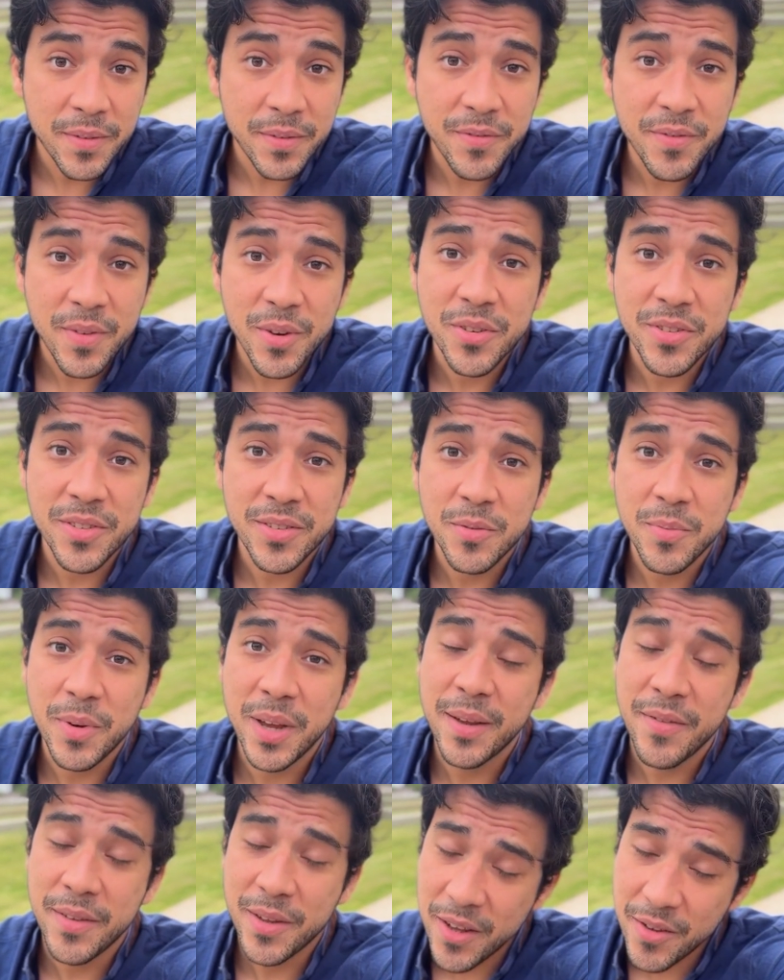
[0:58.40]
First,
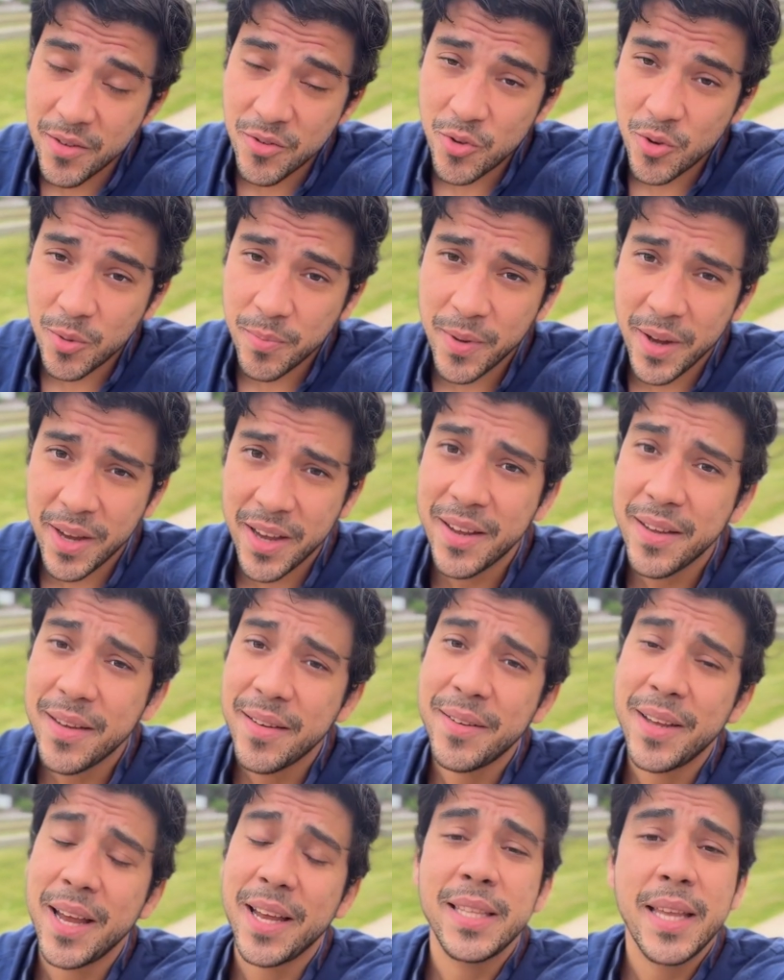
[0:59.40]
we have the control
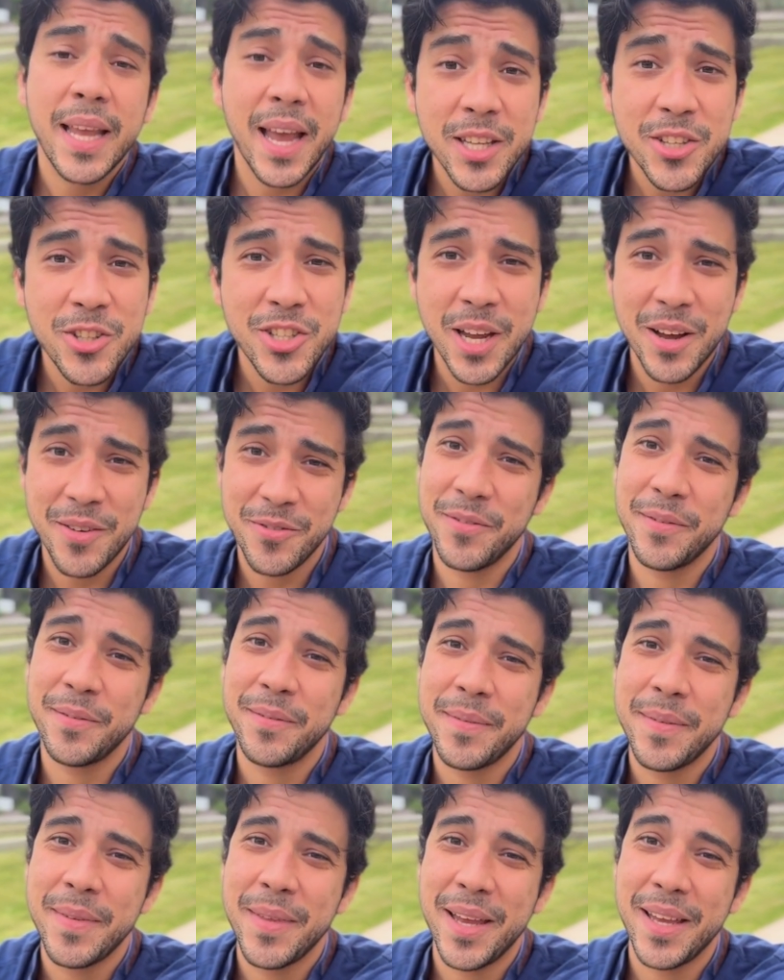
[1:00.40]
plane, like the head chef.
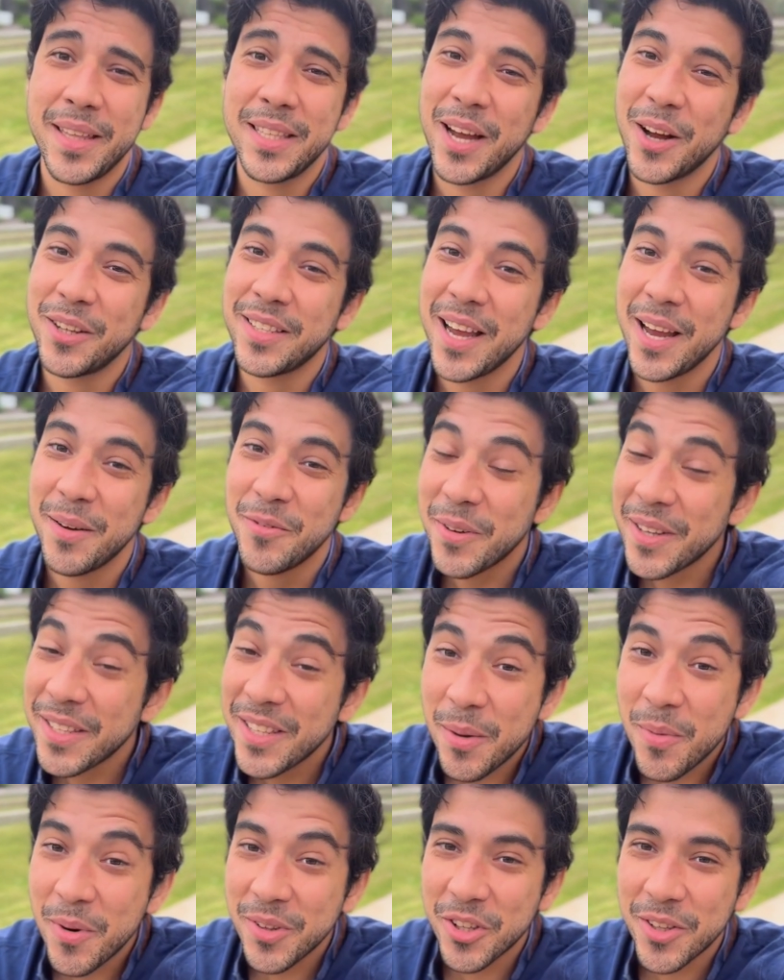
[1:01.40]
It tells
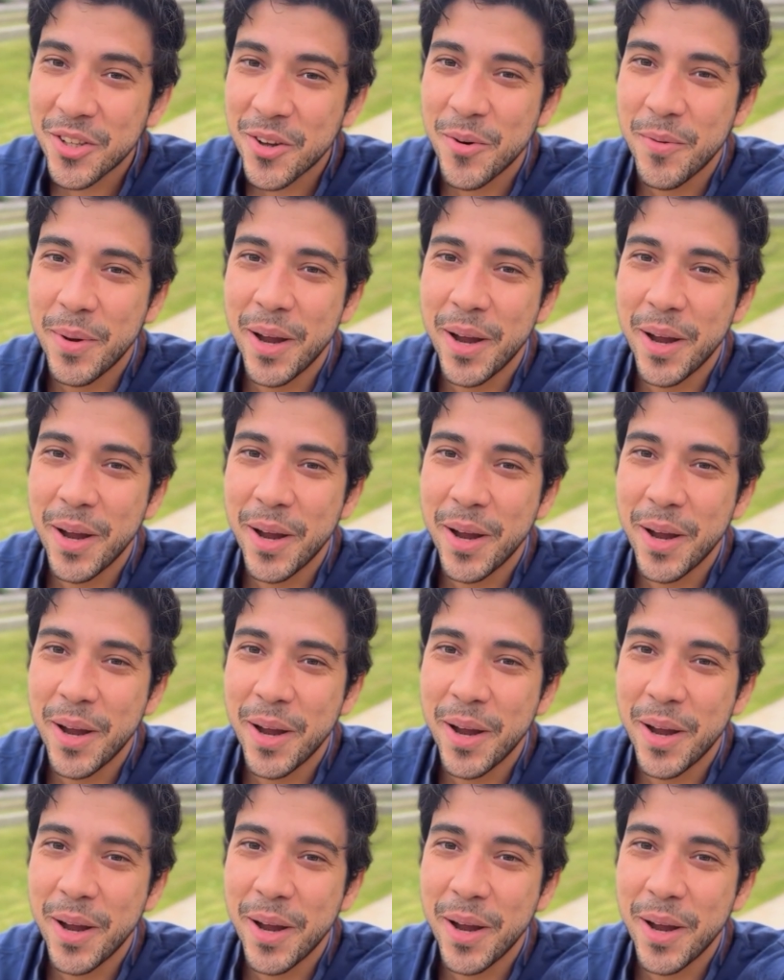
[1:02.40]
everything what to do